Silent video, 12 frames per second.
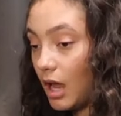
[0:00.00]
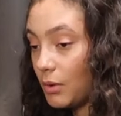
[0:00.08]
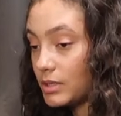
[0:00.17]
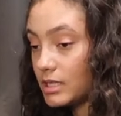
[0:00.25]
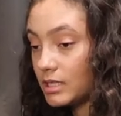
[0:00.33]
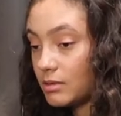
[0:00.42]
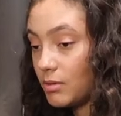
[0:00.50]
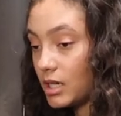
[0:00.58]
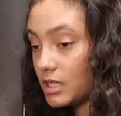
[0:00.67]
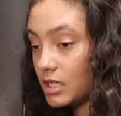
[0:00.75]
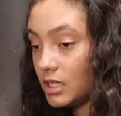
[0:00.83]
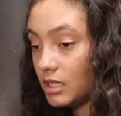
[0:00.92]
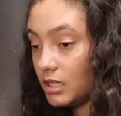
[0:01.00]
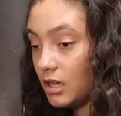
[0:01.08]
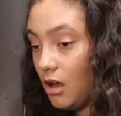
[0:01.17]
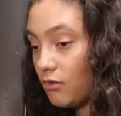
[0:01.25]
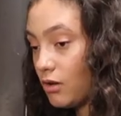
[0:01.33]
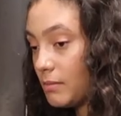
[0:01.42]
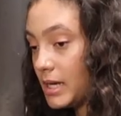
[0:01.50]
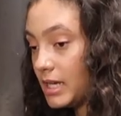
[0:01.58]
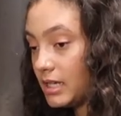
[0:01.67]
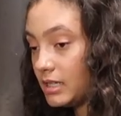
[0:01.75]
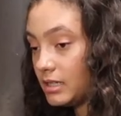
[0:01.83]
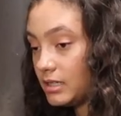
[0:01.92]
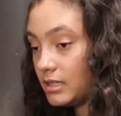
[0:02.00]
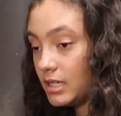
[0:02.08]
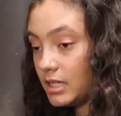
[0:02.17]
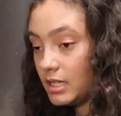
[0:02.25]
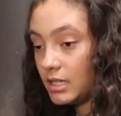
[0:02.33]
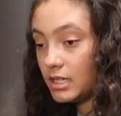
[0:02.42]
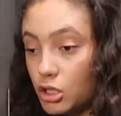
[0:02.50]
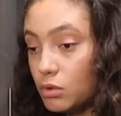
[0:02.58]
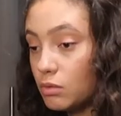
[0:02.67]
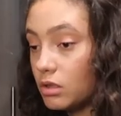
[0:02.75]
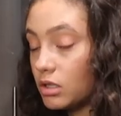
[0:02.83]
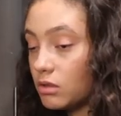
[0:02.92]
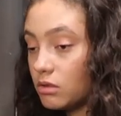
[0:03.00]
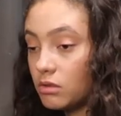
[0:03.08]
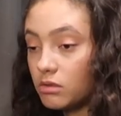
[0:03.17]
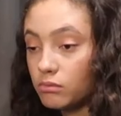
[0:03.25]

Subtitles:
I was expecting a romantic, cute little